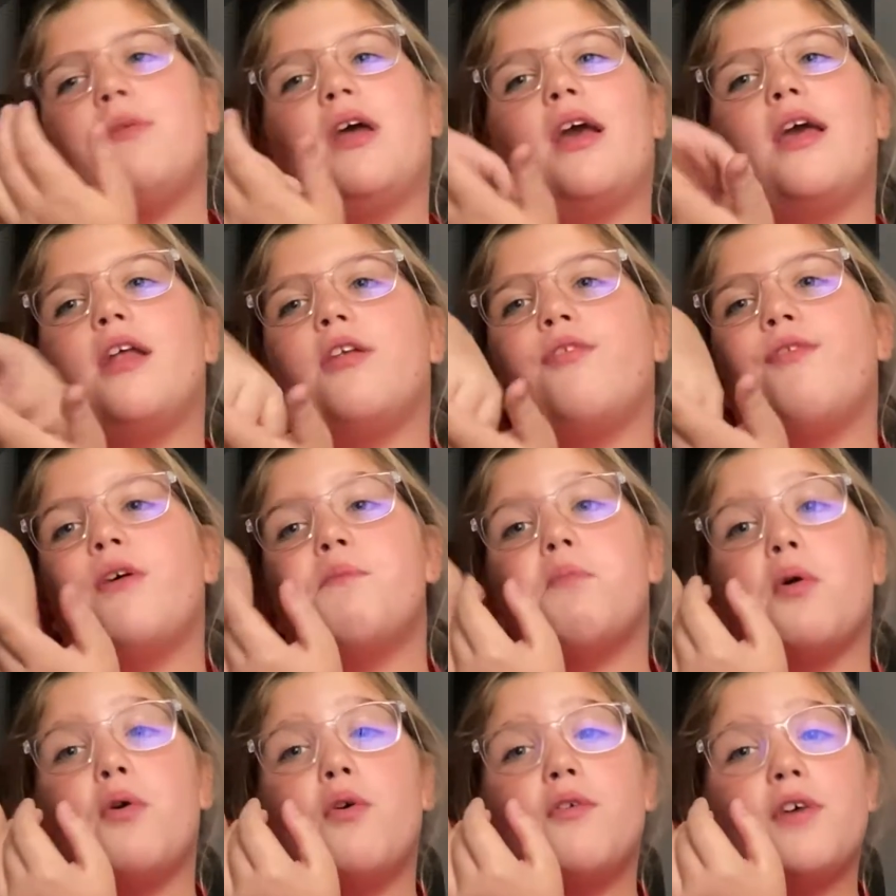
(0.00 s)
it gets flipped
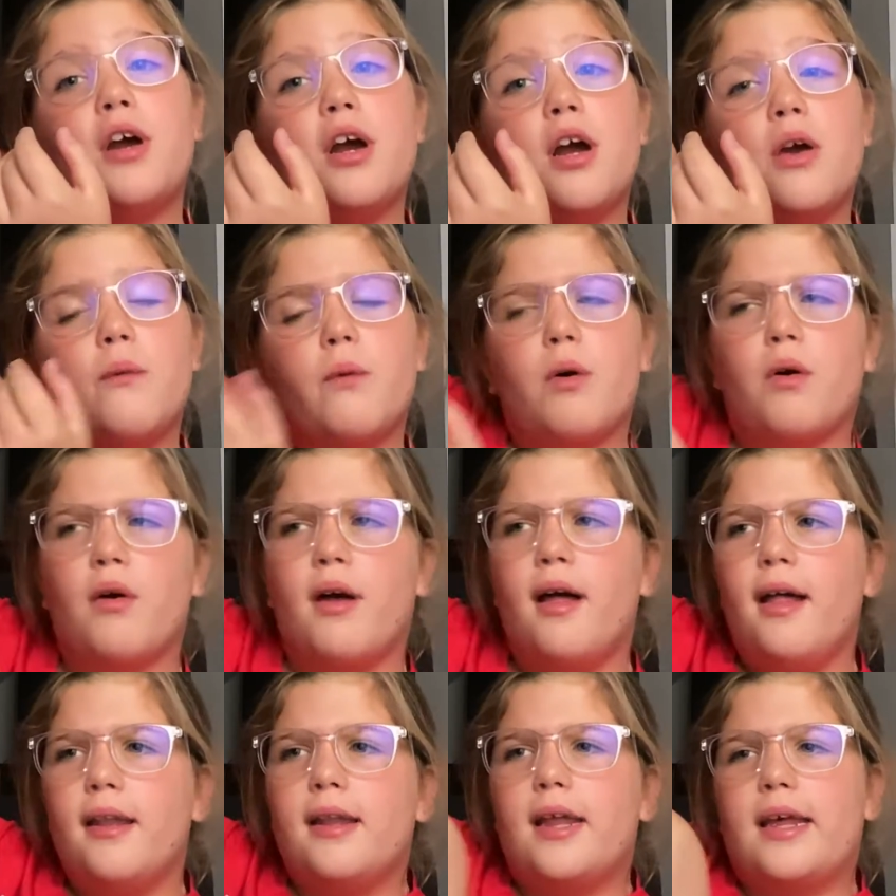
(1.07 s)
over or
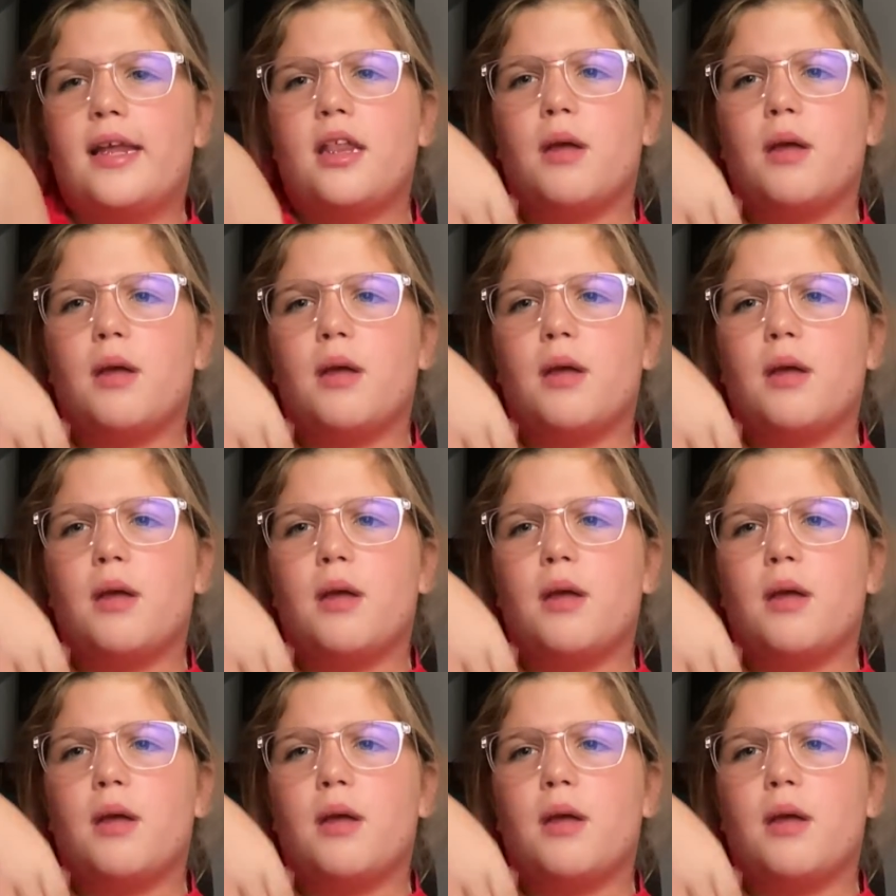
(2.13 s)
like